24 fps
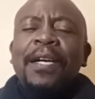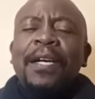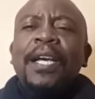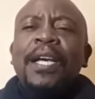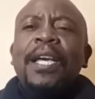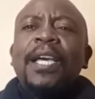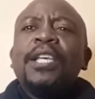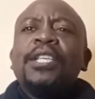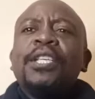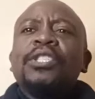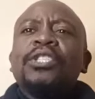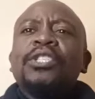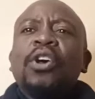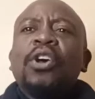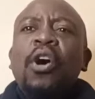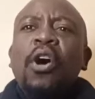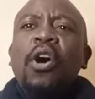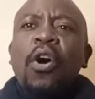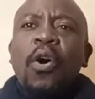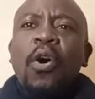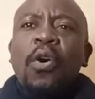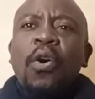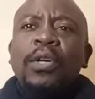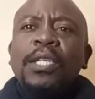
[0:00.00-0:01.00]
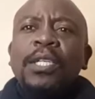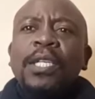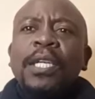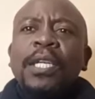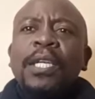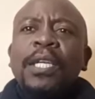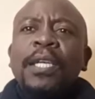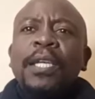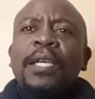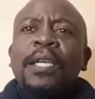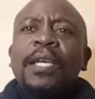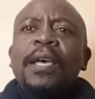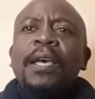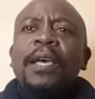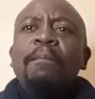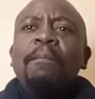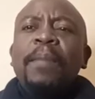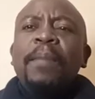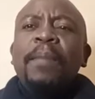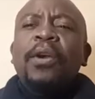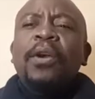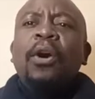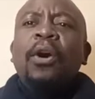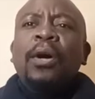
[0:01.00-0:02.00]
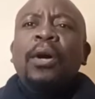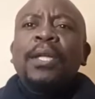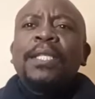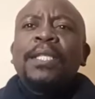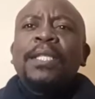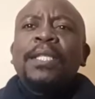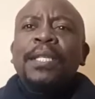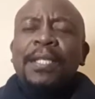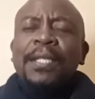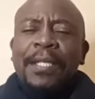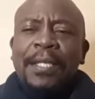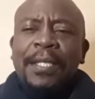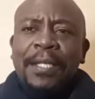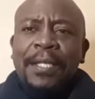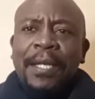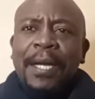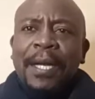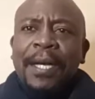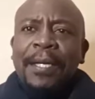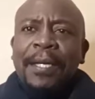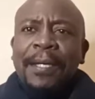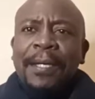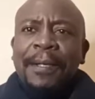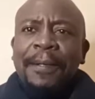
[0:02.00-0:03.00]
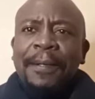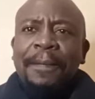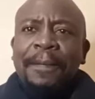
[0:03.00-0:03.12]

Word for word: his only begotten Son